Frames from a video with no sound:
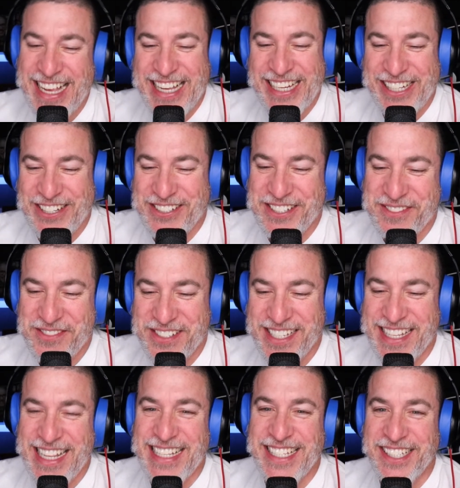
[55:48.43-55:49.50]
Christopher
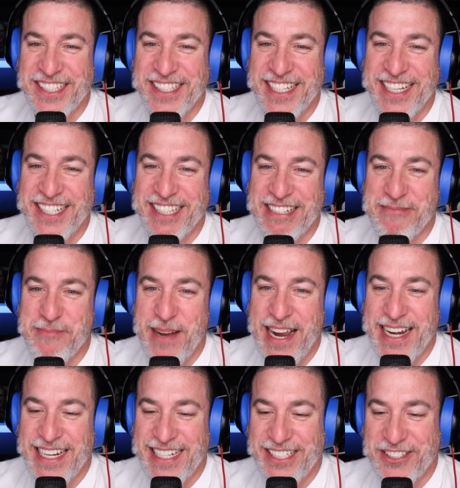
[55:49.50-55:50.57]
said that's a legally
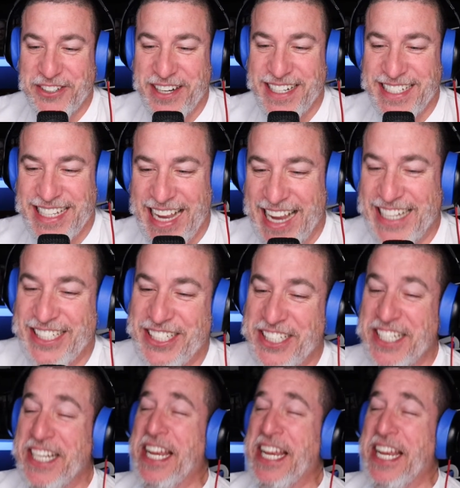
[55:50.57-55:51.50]
binding transaction.